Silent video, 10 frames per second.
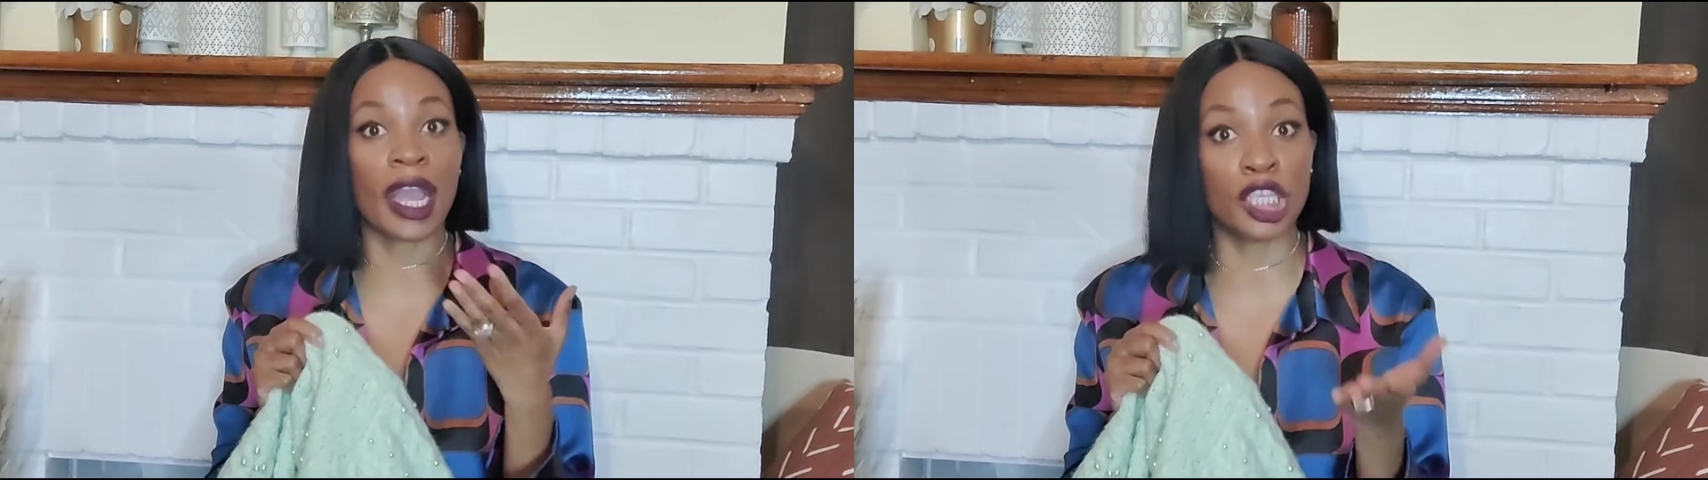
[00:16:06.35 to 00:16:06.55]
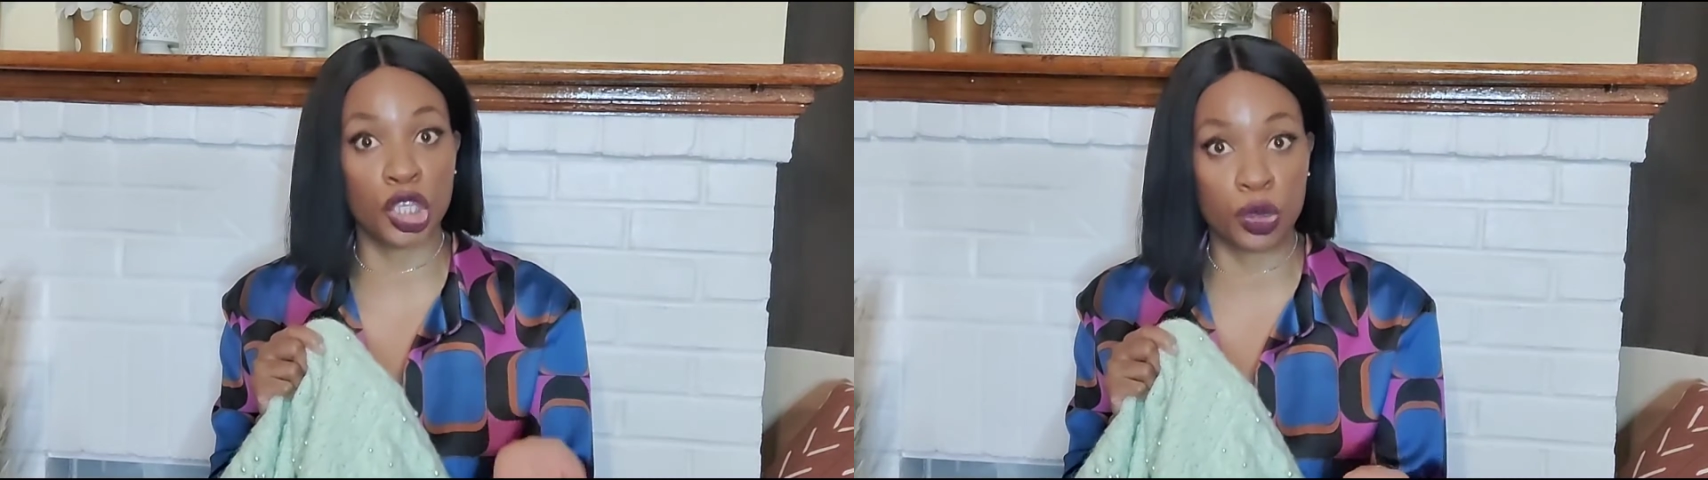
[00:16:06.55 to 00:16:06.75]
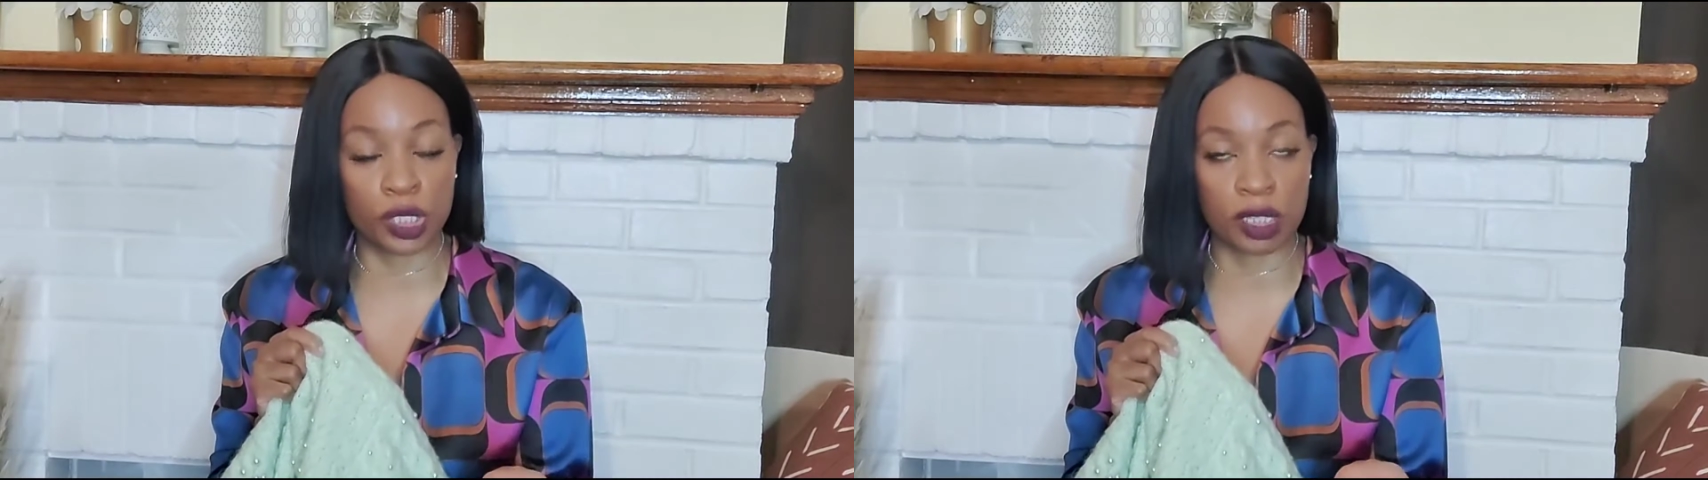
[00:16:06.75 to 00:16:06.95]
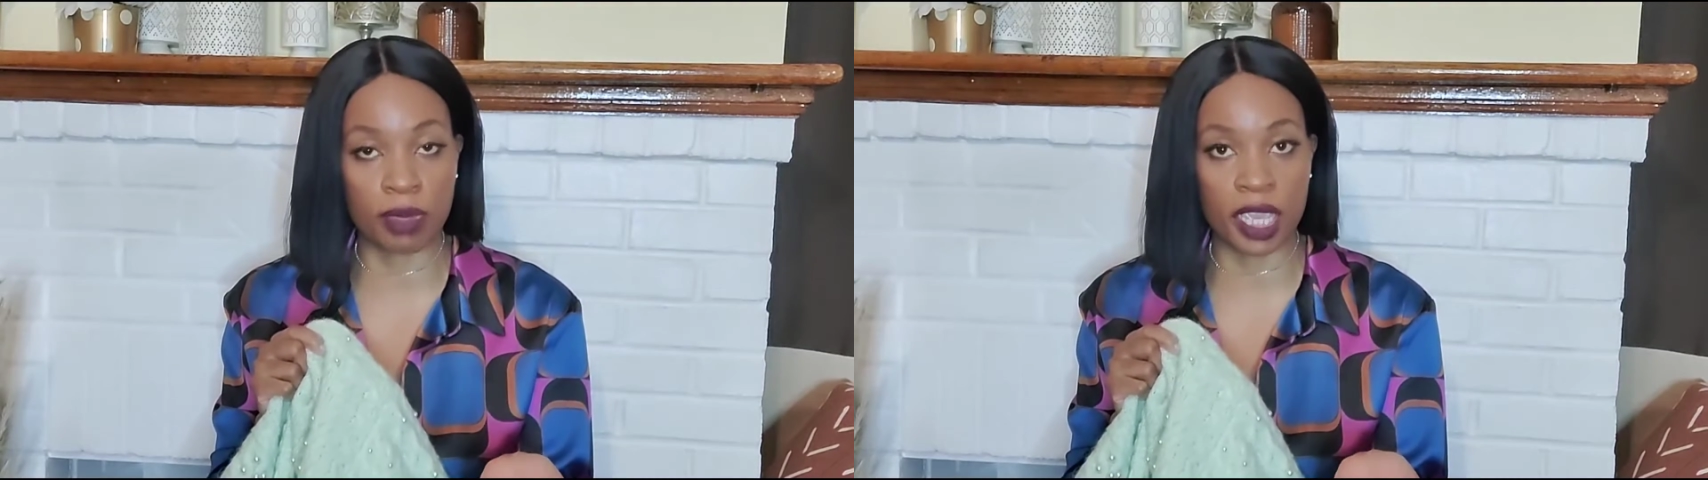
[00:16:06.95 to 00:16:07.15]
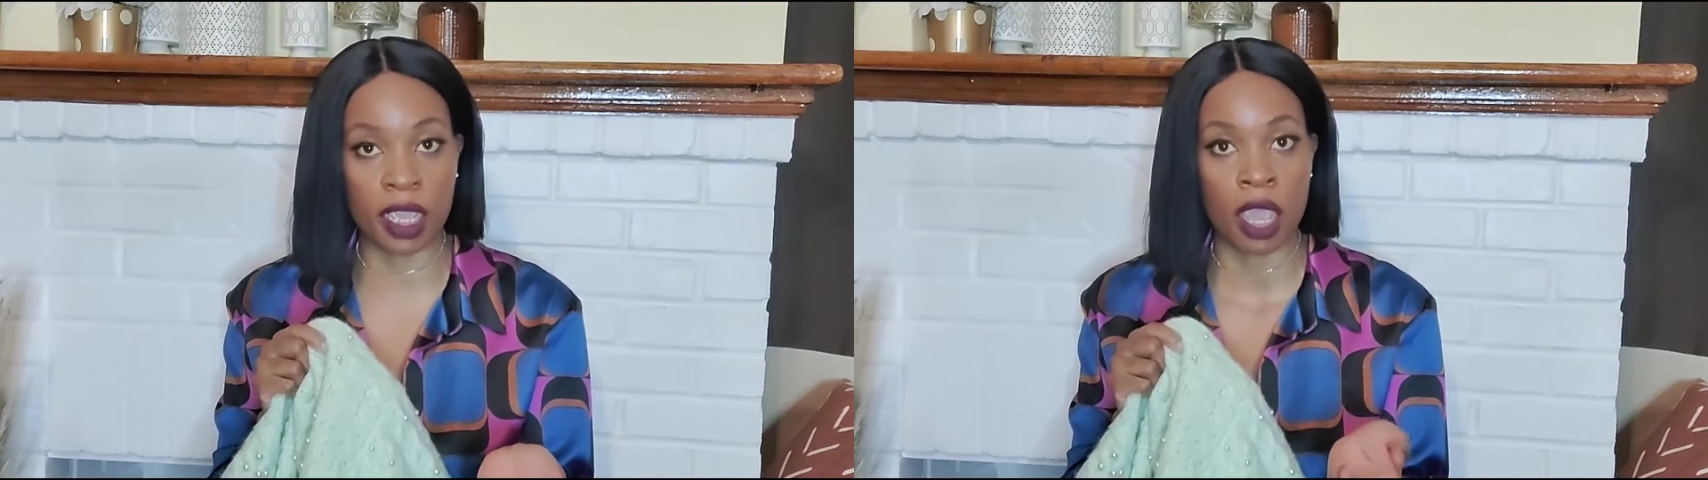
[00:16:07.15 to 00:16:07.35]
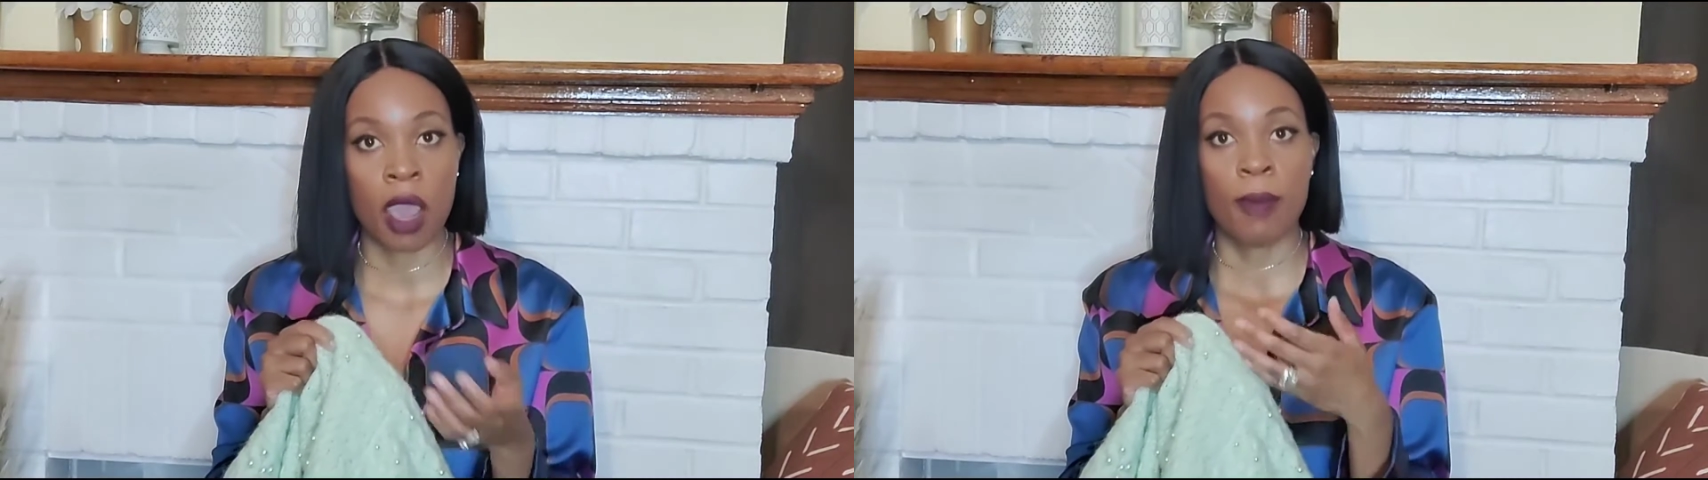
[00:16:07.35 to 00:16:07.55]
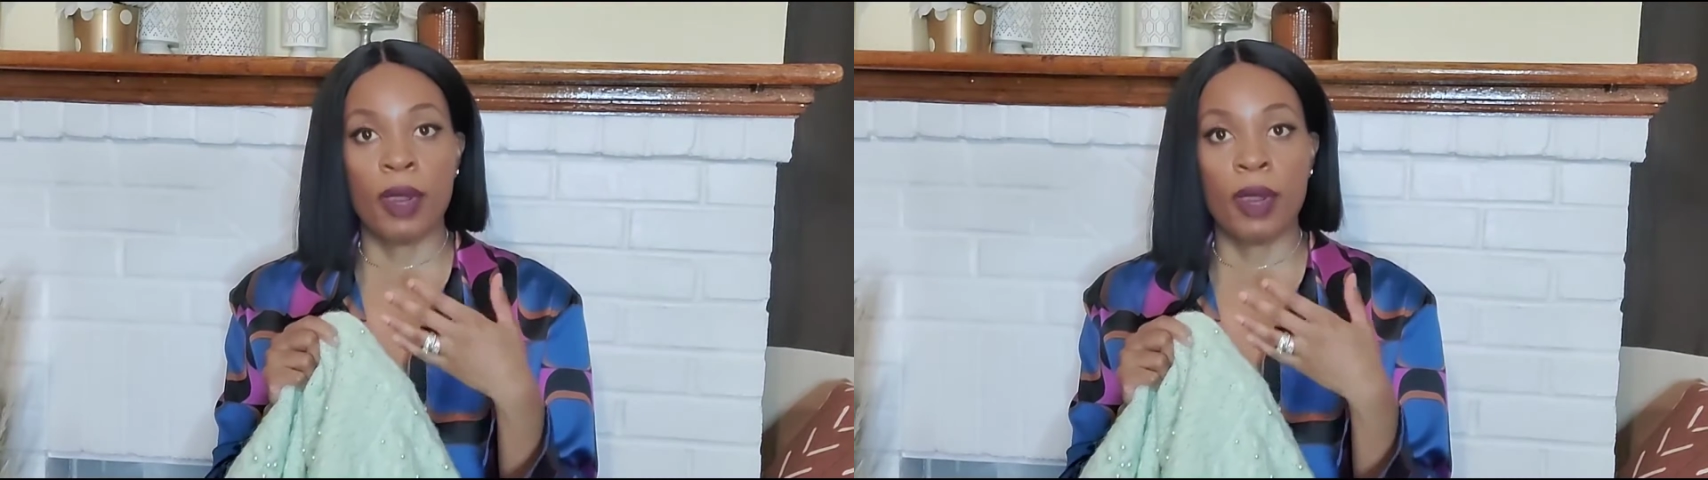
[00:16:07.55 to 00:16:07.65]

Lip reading: I used to be,